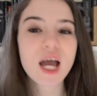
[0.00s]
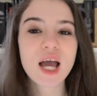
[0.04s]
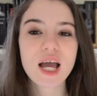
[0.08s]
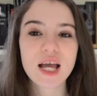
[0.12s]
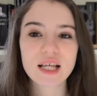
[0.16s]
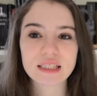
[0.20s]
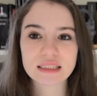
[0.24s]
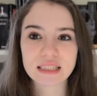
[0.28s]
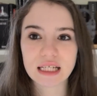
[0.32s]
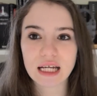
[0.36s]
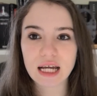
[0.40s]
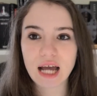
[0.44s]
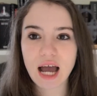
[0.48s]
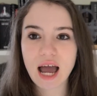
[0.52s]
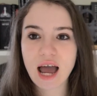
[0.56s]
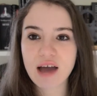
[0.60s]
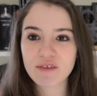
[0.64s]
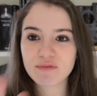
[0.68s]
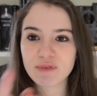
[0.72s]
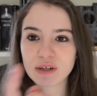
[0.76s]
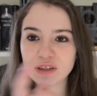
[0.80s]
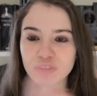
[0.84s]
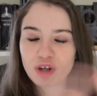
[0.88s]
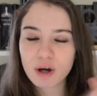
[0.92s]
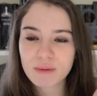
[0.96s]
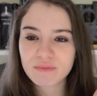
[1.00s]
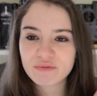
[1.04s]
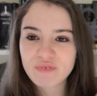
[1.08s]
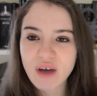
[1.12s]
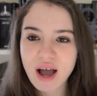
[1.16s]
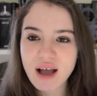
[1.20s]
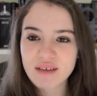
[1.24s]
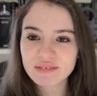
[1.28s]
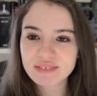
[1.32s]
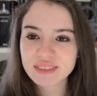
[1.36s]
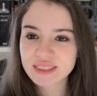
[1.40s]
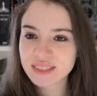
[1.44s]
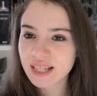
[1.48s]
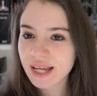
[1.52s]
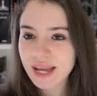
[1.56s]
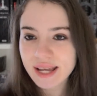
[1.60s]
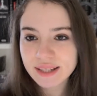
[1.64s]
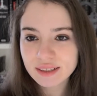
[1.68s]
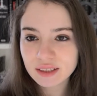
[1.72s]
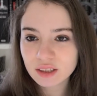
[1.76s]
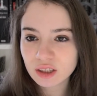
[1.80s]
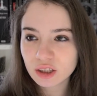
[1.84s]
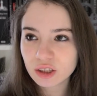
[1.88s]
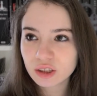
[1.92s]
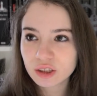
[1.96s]
It's like I have my top 5 staying
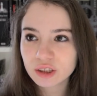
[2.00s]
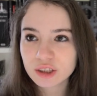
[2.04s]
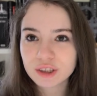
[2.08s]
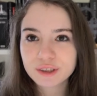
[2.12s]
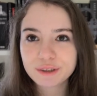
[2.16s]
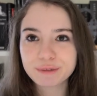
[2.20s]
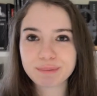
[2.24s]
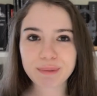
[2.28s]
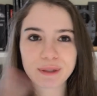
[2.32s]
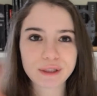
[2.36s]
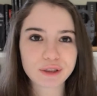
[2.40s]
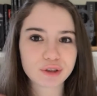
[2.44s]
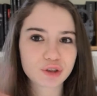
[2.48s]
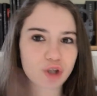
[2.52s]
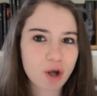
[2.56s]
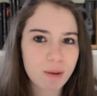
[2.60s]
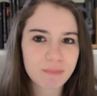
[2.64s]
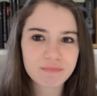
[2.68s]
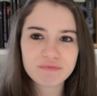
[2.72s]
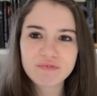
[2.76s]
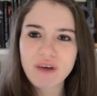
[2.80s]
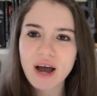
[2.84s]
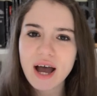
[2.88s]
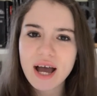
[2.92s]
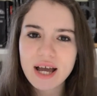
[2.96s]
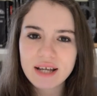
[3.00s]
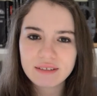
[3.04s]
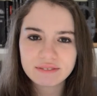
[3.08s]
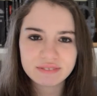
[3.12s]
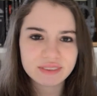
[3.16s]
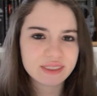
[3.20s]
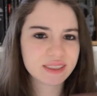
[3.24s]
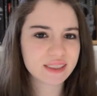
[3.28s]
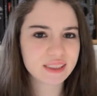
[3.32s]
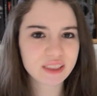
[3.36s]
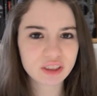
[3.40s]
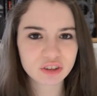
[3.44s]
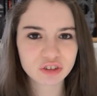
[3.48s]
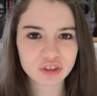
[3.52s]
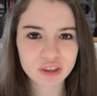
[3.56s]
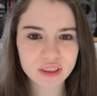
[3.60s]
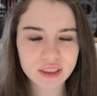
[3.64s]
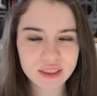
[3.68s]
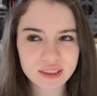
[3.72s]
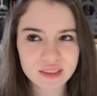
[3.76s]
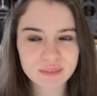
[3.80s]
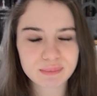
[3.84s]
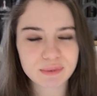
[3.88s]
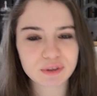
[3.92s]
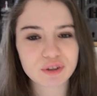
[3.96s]
alone, my top 5
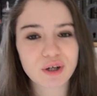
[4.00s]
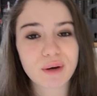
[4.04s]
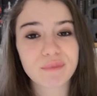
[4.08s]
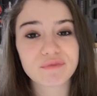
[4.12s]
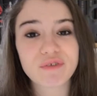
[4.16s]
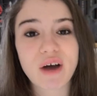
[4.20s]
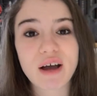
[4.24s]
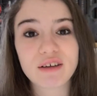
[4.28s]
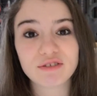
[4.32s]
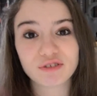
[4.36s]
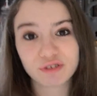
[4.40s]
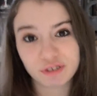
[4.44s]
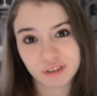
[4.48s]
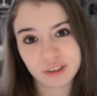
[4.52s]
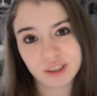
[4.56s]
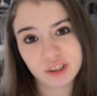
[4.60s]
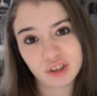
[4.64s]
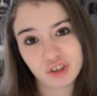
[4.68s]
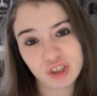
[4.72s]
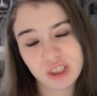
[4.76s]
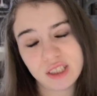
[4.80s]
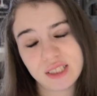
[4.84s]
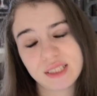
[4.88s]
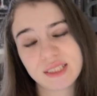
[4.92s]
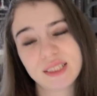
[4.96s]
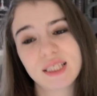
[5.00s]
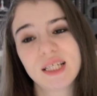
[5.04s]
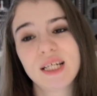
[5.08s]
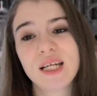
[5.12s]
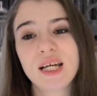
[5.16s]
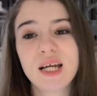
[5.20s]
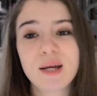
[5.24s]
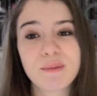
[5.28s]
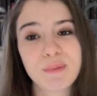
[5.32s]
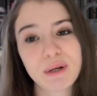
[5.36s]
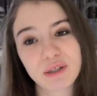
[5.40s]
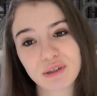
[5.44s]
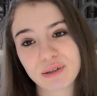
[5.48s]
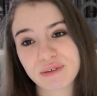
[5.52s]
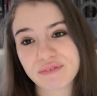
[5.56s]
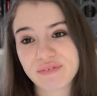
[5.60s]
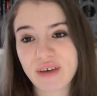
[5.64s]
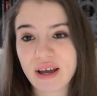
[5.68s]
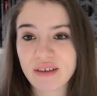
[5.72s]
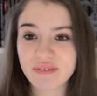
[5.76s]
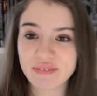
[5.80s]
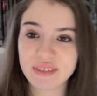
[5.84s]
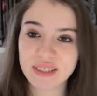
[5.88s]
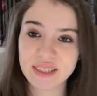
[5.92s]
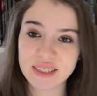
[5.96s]
series, my top 5 trilogies, my top
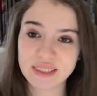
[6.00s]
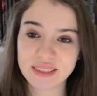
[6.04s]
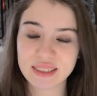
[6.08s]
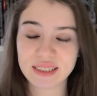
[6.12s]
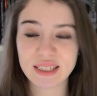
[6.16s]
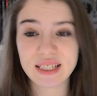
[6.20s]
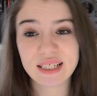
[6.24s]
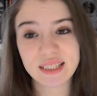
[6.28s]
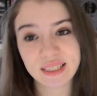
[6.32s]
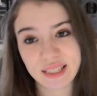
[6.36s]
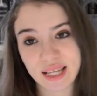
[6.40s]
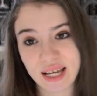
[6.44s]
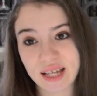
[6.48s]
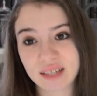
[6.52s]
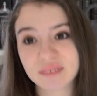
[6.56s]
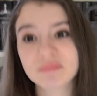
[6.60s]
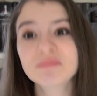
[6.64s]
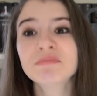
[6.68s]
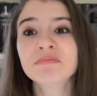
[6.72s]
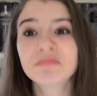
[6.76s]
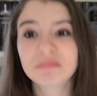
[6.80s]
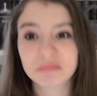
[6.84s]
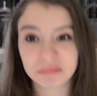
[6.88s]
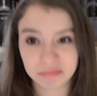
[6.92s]
5 this and that.